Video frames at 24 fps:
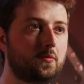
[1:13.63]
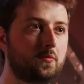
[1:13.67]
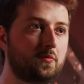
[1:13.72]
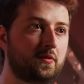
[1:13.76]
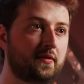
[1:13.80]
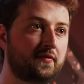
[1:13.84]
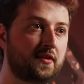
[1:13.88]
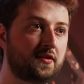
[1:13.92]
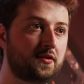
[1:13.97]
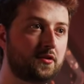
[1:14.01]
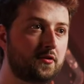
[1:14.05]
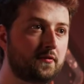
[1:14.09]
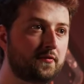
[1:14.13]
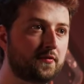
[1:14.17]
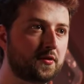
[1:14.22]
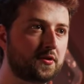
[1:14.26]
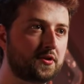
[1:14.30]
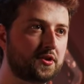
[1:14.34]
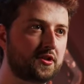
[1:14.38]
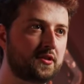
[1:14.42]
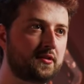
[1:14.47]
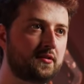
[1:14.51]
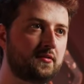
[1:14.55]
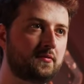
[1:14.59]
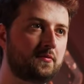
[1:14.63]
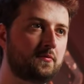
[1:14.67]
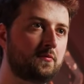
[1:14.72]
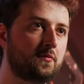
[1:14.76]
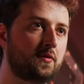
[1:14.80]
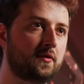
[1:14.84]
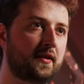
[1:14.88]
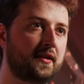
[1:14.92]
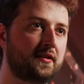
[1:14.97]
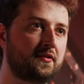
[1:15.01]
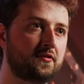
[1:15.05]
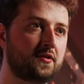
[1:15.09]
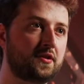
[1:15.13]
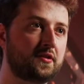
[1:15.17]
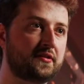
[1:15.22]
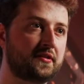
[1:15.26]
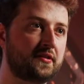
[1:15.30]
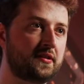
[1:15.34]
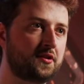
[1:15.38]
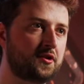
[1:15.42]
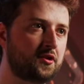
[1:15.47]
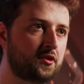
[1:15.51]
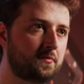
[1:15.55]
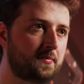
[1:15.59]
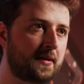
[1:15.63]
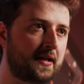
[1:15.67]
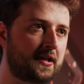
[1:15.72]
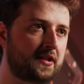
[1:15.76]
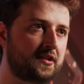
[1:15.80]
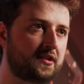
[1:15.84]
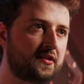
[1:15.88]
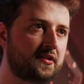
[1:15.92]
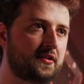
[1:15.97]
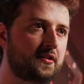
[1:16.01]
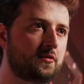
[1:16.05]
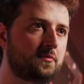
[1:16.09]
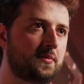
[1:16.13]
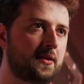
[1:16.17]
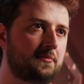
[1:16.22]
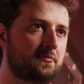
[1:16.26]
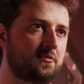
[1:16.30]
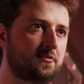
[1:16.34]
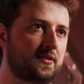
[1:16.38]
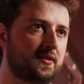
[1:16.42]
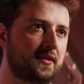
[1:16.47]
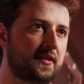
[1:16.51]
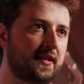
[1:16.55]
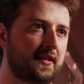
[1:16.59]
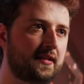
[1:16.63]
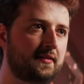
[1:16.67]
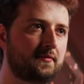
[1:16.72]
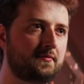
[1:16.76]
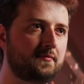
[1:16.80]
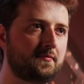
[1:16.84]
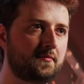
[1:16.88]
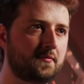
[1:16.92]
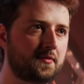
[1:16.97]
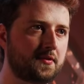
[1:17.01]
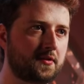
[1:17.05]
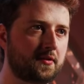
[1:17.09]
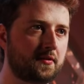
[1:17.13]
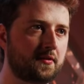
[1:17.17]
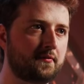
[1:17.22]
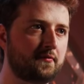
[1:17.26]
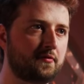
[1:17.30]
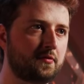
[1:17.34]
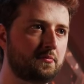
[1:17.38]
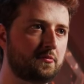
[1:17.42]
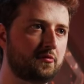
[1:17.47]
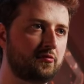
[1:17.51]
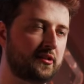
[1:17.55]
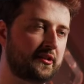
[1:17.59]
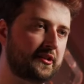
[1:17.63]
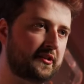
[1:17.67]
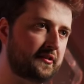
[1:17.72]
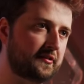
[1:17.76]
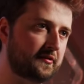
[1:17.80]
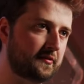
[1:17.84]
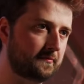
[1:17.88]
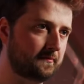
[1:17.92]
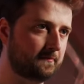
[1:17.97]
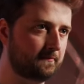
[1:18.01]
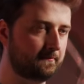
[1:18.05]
And that's a physics issue pertaining to tow beams for the